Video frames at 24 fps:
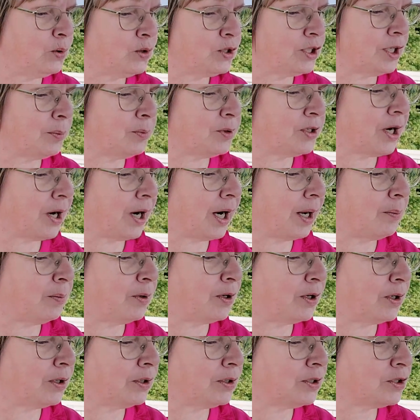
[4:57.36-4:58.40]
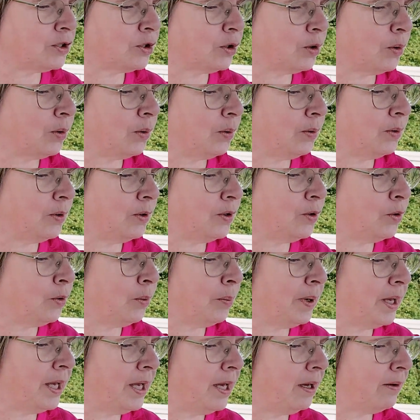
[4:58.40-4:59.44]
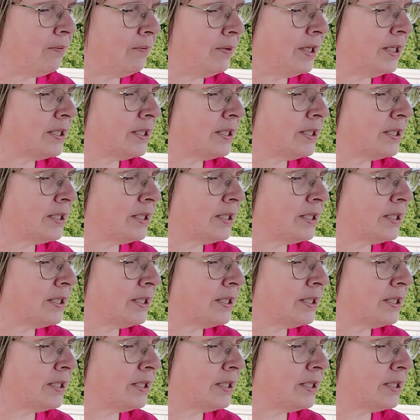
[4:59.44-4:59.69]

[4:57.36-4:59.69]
subscriber, so you may have